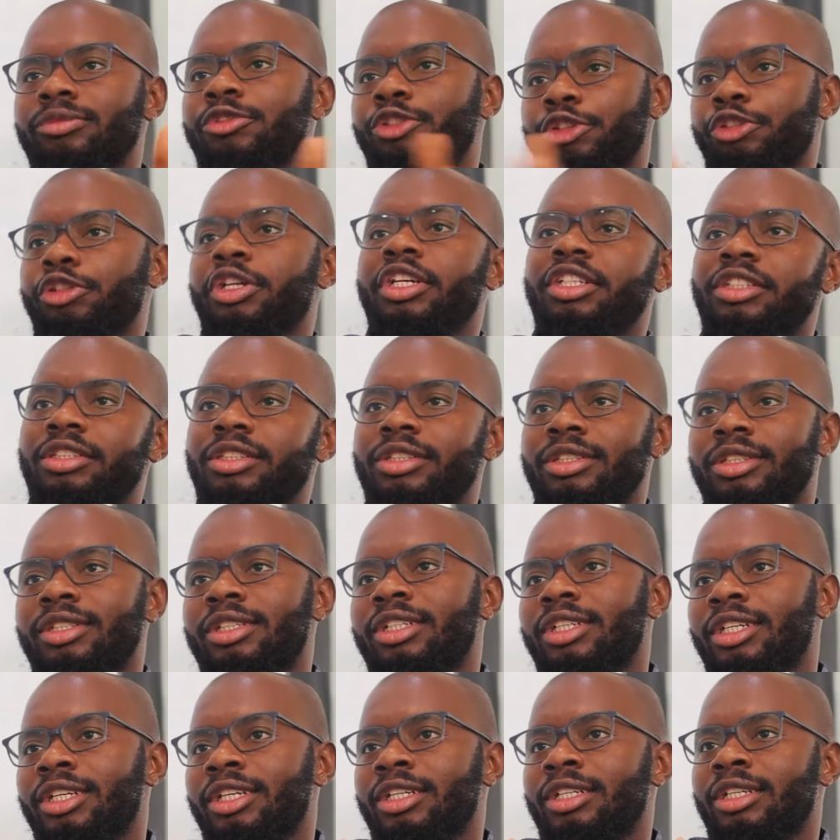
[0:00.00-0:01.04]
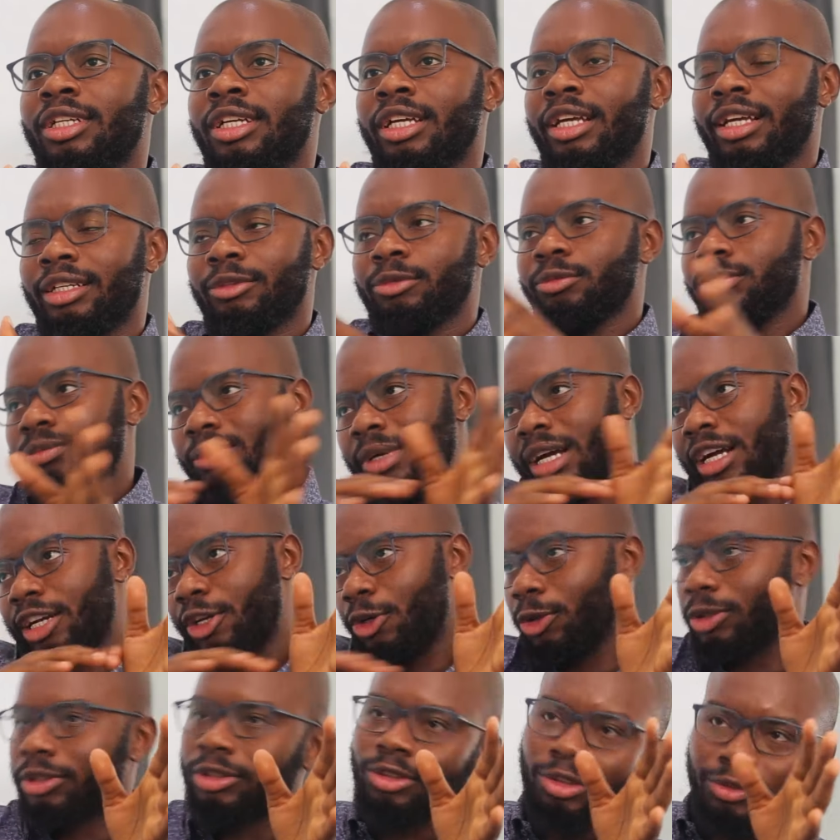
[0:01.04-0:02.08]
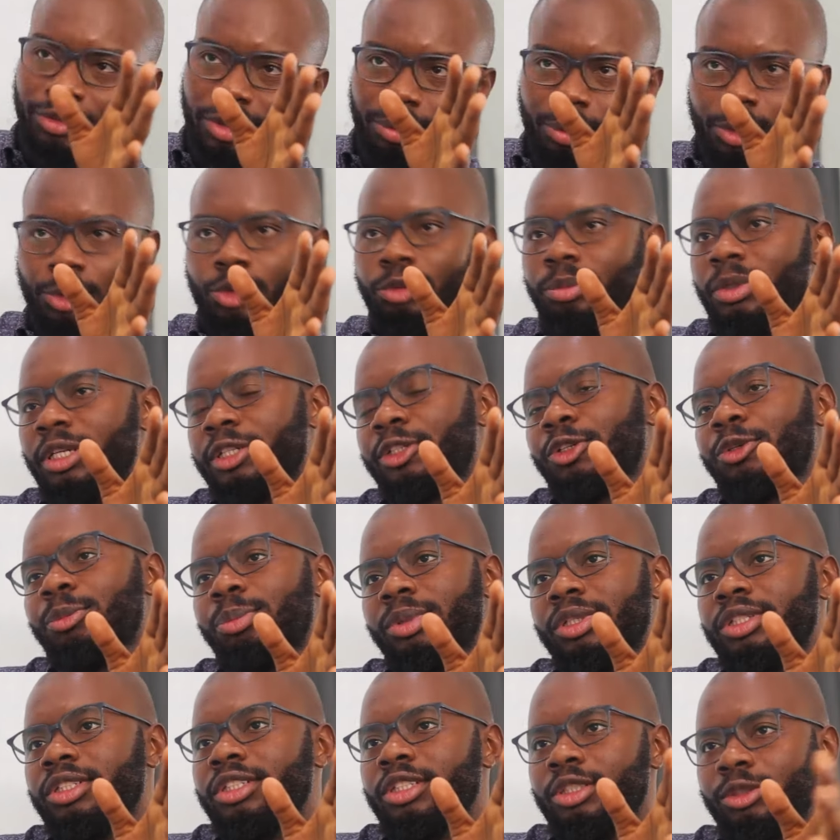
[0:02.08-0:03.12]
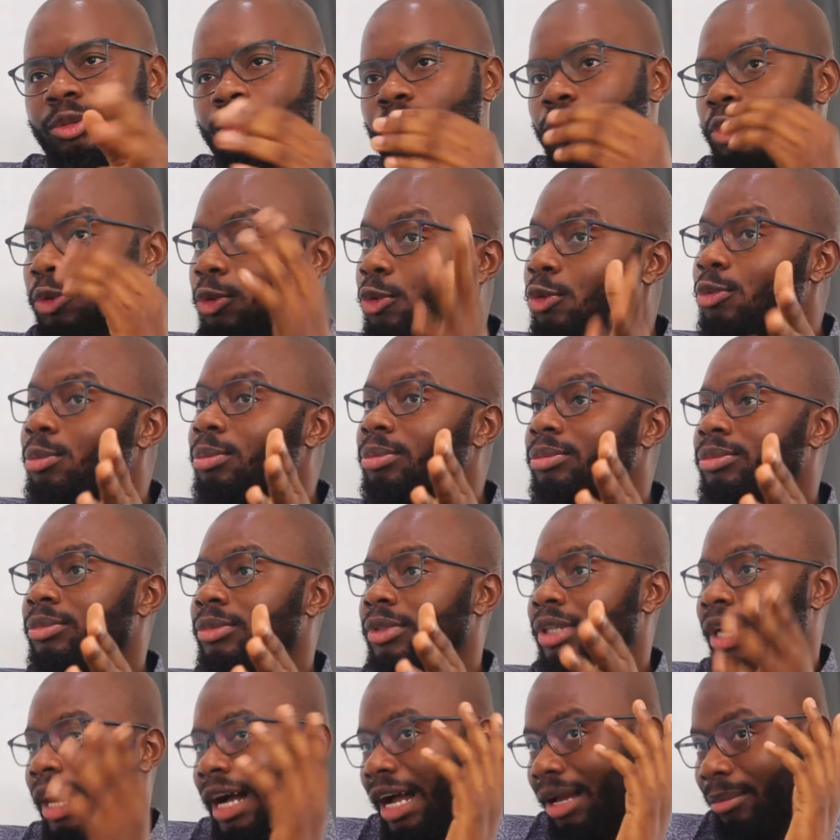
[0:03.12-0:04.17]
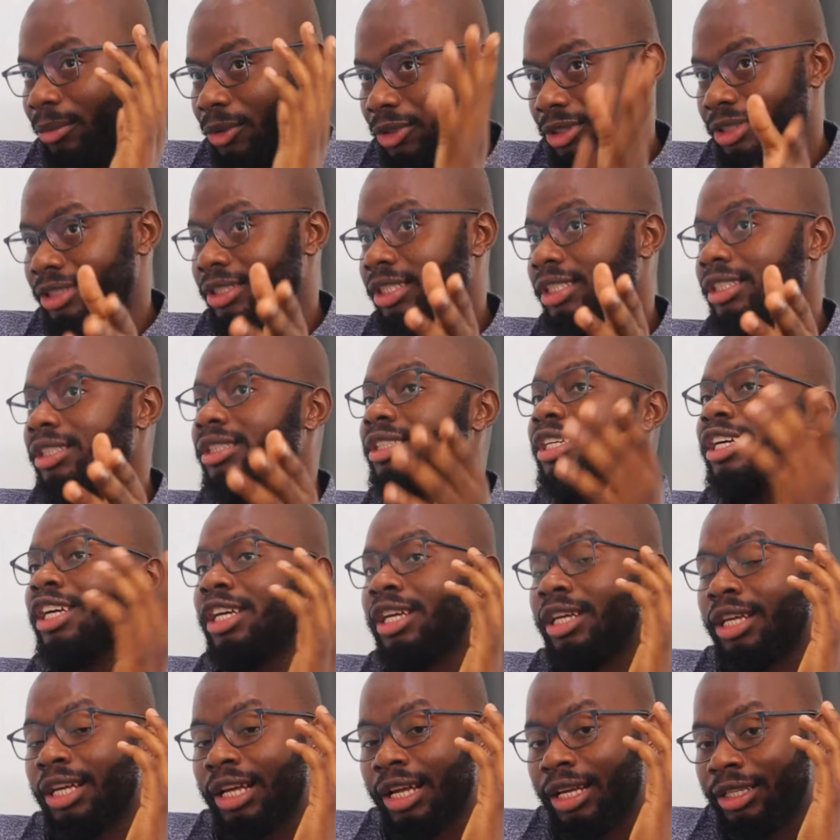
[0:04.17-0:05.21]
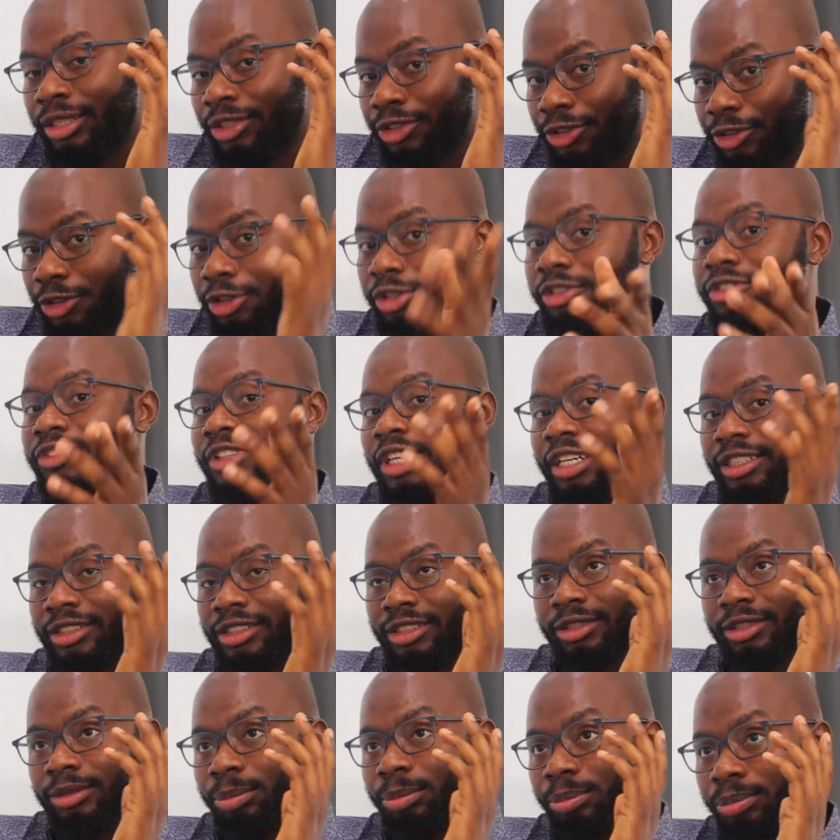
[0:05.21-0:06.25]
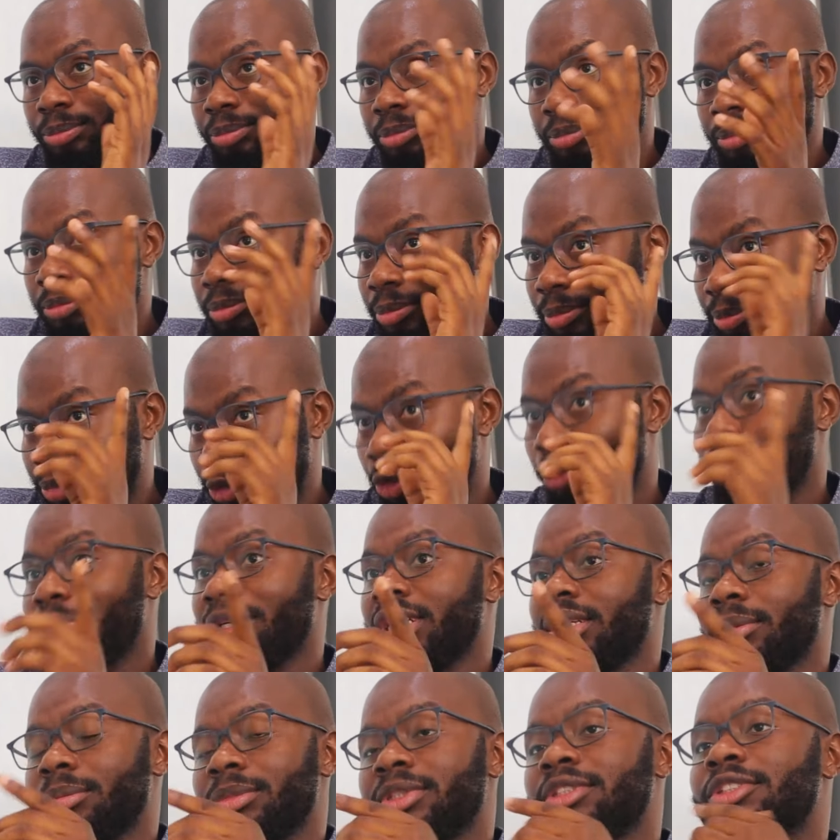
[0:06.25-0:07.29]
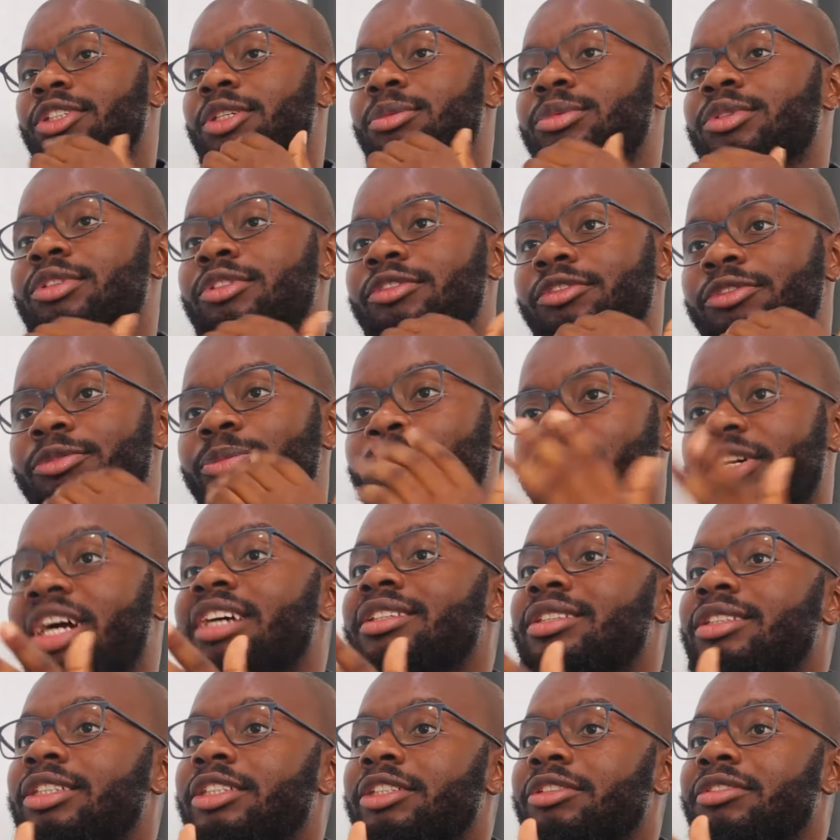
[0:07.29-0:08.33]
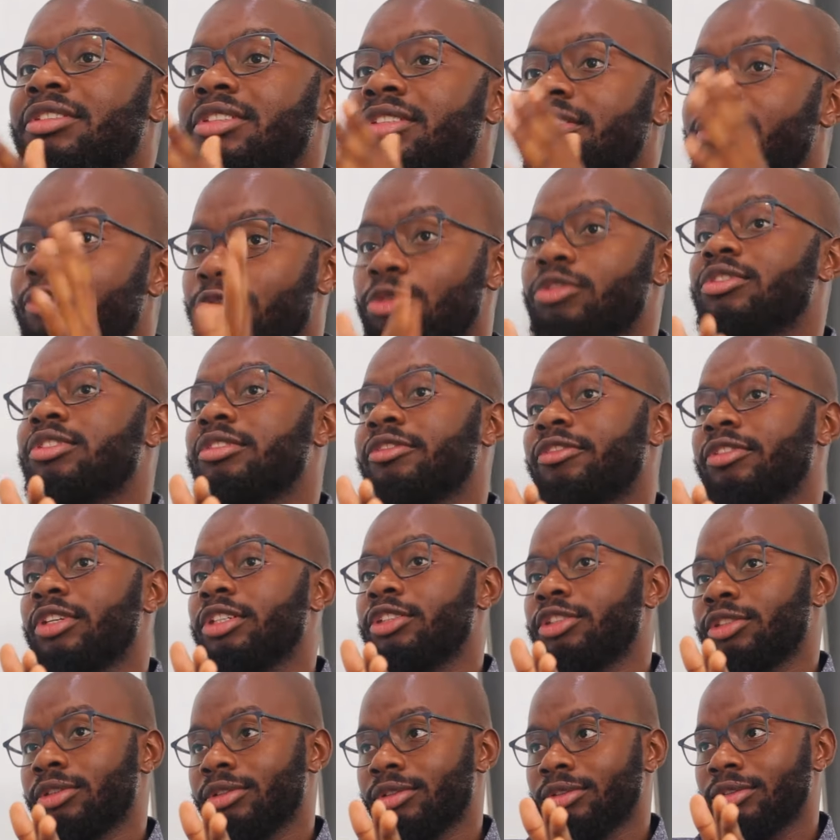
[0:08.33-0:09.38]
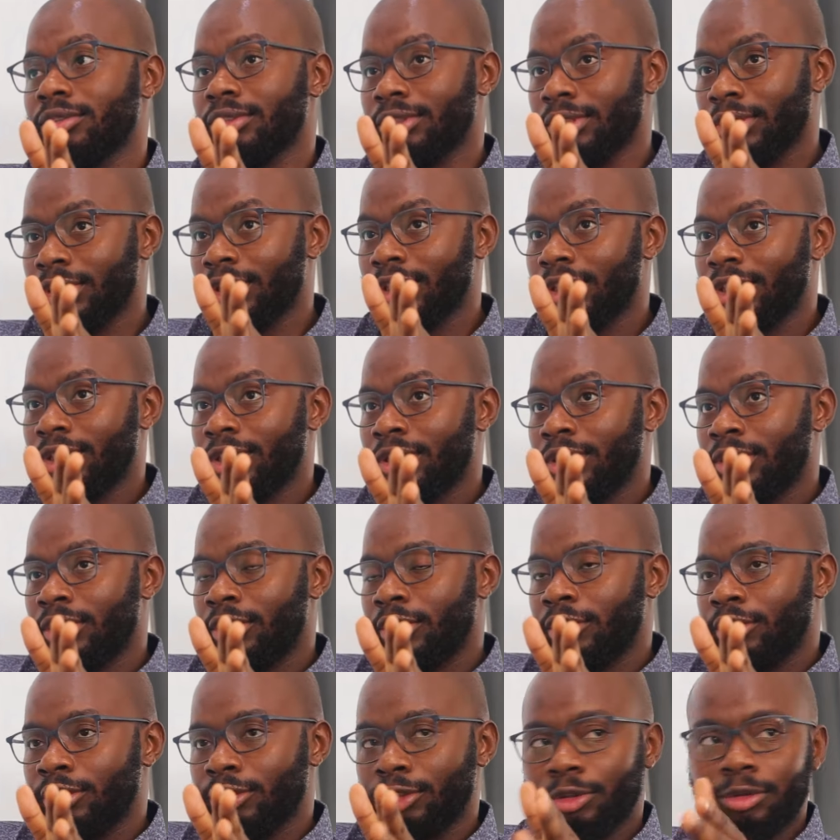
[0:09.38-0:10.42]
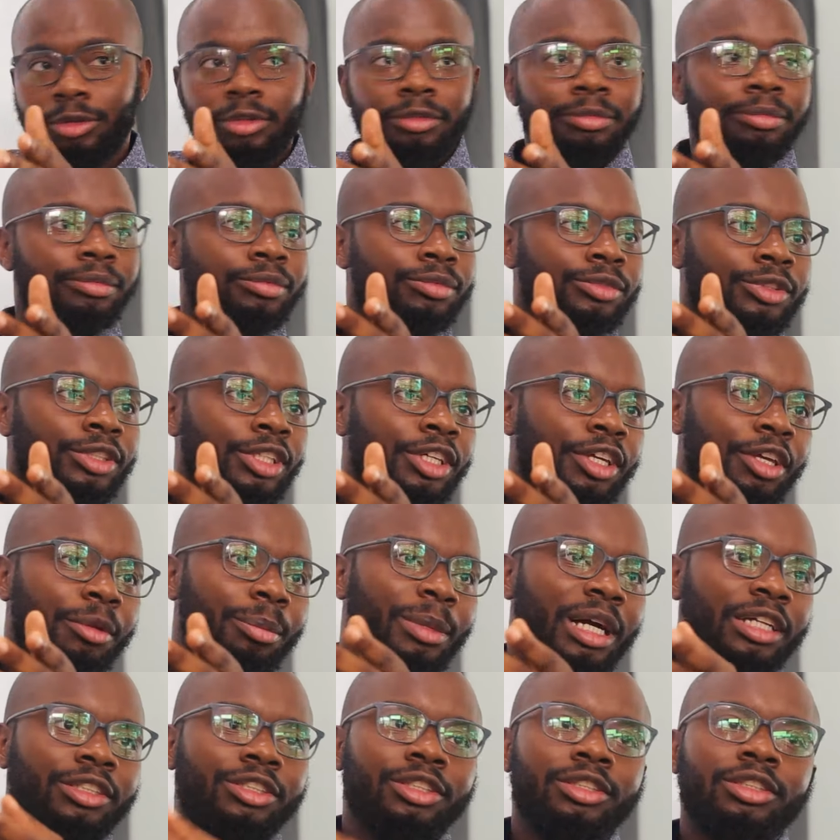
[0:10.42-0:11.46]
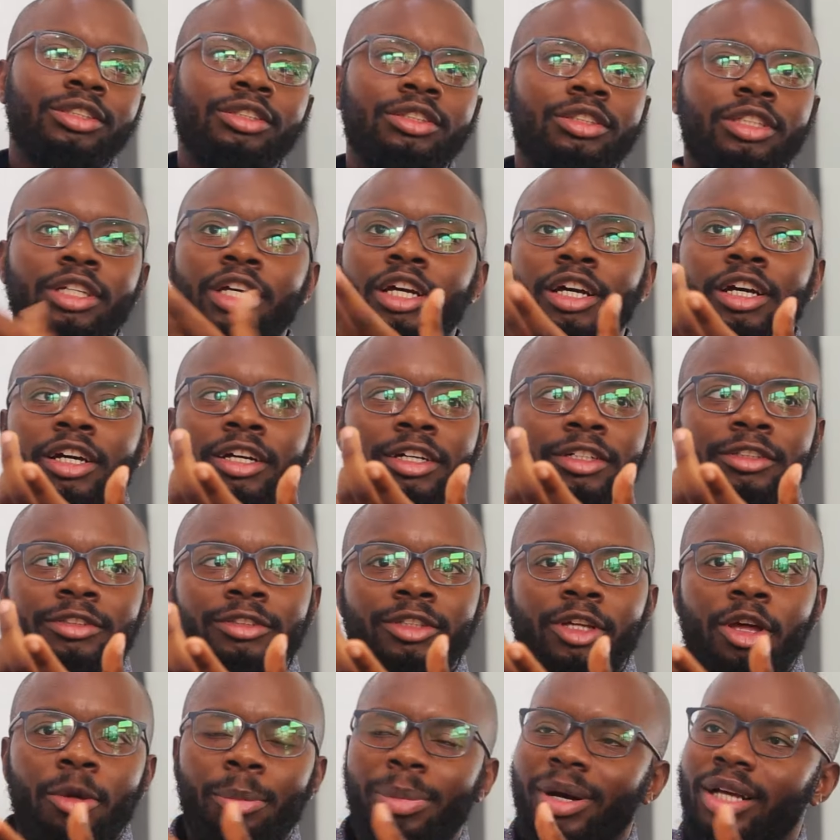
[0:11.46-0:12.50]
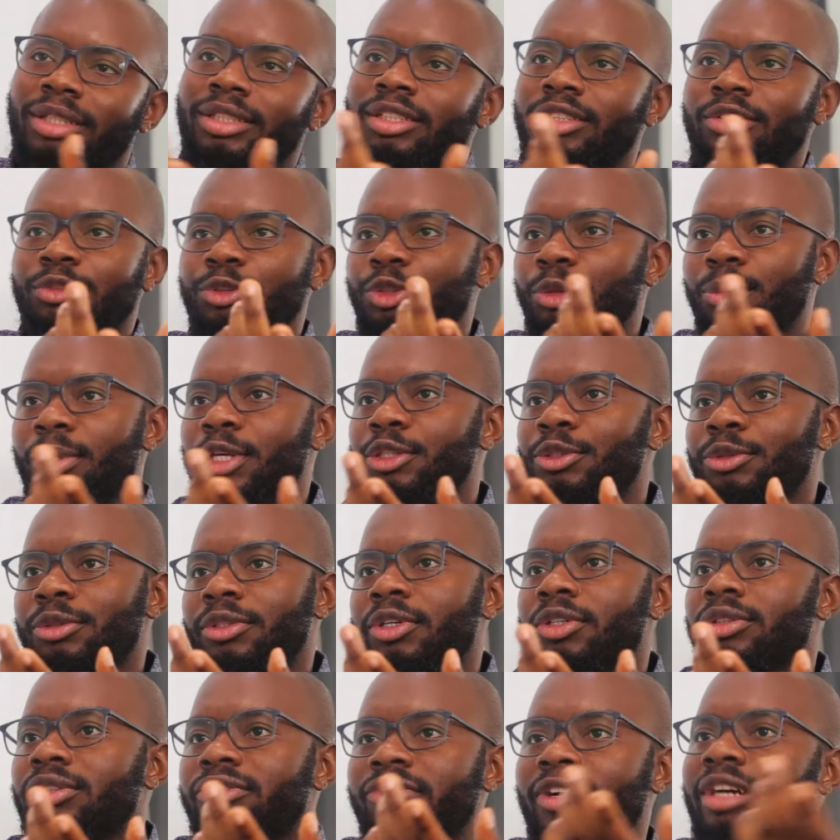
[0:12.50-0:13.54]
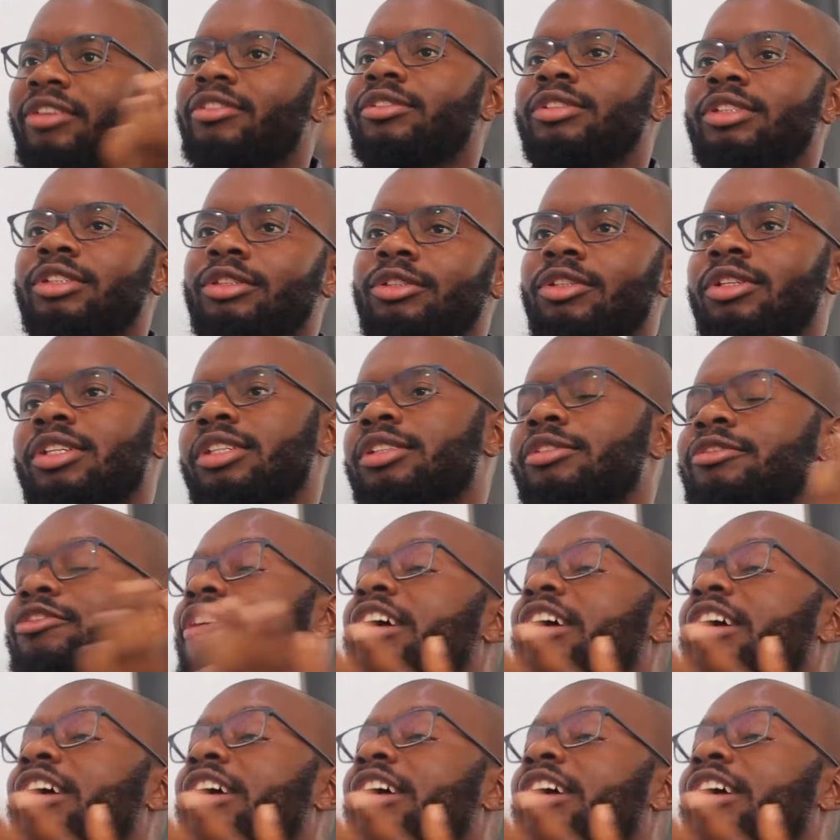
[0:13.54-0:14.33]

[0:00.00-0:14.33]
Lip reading: trade and cutting off the middlemen completely, whom I must say serve as a problem in terms of price increase, food inflation. So imagine a basket of tomato costs $500